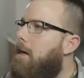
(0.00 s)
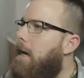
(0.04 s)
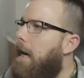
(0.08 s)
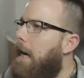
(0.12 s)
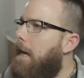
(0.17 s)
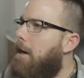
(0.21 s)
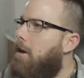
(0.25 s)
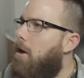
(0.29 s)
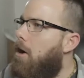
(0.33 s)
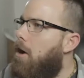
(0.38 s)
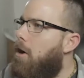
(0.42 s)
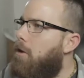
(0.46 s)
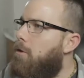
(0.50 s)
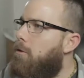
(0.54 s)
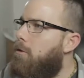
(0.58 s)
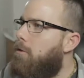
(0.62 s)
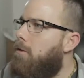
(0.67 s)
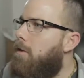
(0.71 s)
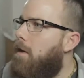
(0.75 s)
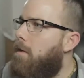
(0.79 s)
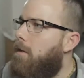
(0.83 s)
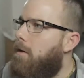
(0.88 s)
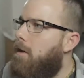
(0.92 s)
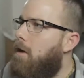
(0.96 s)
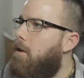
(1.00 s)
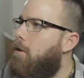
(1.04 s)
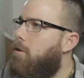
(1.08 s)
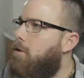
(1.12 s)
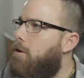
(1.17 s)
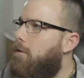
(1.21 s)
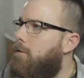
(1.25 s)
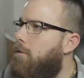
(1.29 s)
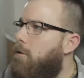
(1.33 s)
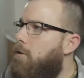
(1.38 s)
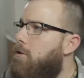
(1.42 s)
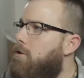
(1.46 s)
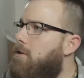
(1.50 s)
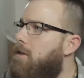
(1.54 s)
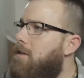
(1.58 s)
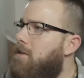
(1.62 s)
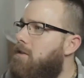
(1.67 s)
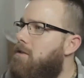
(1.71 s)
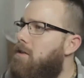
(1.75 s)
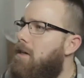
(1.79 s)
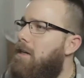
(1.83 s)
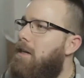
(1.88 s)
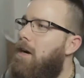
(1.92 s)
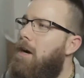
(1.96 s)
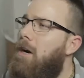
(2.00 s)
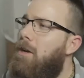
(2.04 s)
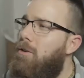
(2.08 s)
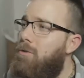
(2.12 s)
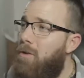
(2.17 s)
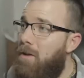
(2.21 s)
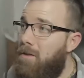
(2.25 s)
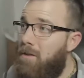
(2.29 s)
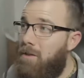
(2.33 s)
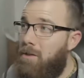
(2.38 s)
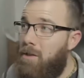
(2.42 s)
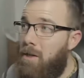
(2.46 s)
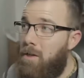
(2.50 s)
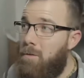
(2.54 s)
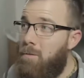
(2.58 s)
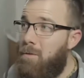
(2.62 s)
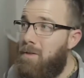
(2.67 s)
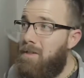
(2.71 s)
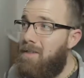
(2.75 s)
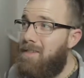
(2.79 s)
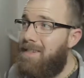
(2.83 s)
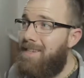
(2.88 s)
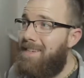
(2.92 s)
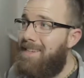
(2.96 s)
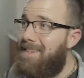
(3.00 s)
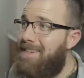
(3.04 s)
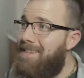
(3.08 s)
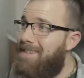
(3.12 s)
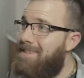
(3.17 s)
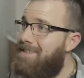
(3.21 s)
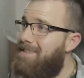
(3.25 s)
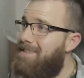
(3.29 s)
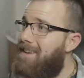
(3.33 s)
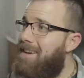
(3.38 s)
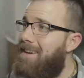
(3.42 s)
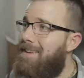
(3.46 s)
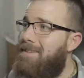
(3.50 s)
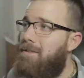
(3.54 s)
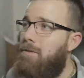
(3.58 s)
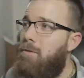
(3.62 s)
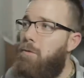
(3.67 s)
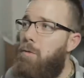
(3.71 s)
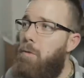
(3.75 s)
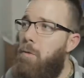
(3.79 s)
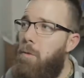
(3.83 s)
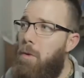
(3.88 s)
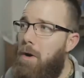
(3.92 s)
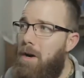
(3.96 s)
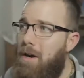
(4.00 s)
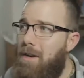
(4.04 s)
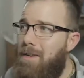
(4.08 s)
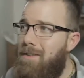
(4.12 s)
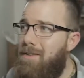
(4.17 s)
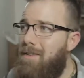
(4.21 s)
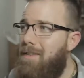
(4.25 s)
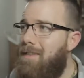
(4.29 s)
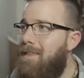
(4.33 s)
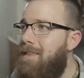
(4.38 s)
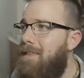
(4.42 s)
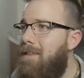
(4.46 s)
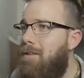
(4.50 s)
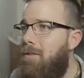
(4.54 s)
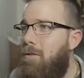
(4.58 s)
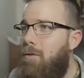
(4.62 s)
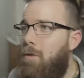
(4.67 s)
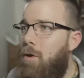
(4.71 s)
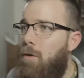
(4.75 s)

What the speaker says: And other than the color conversion and slight contrast adjustments, it is as it was, a little